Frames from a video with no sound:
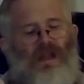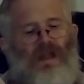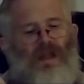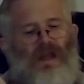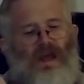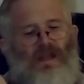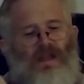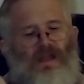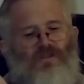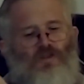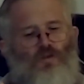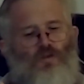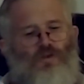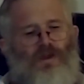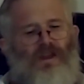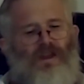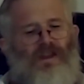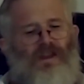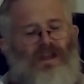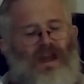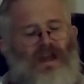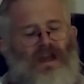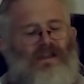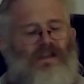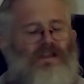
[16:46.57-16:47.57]
and you can
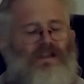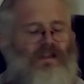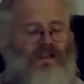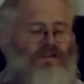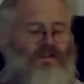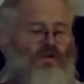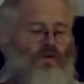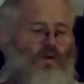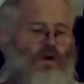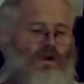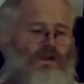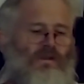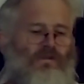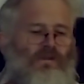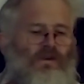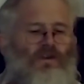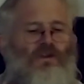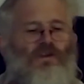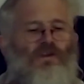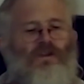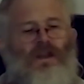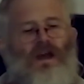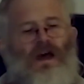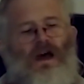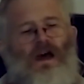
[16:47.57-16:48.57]
get it into one of the
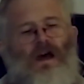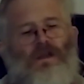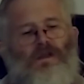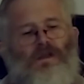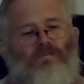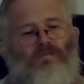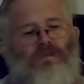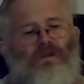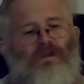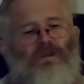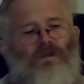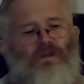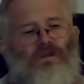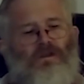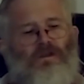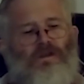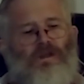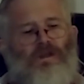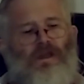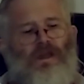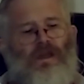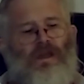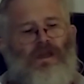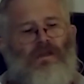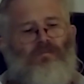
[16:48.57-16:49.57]
good hospitals
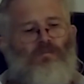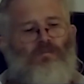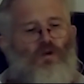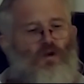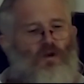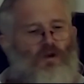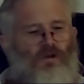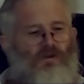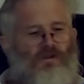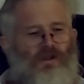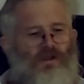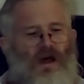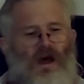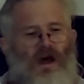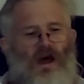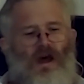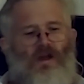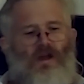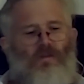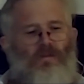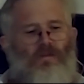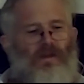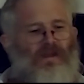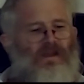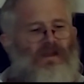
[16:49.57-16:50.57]
in Bogota
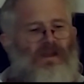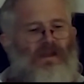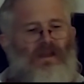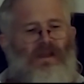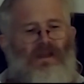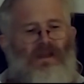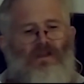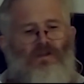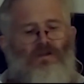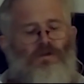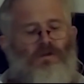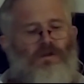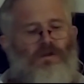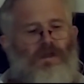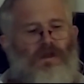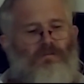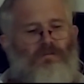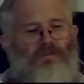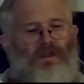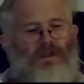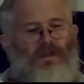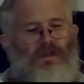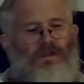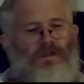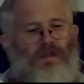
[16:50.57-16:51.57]
or Medellin or
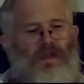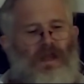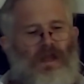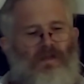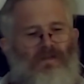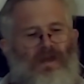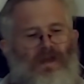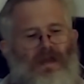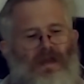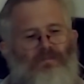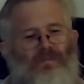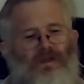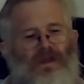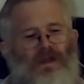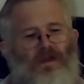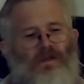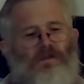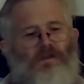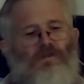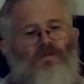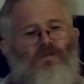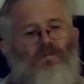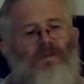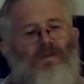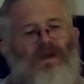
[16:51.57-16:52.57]
someplace like that, because
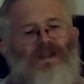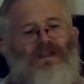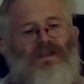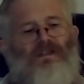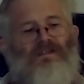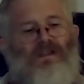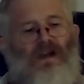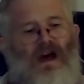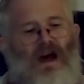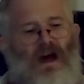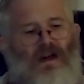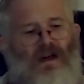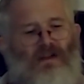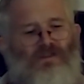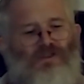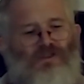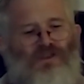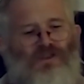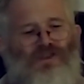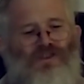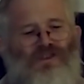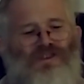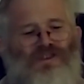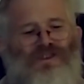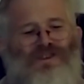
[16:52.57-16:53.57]
you meet a
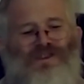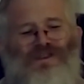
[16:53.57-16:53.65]
doctor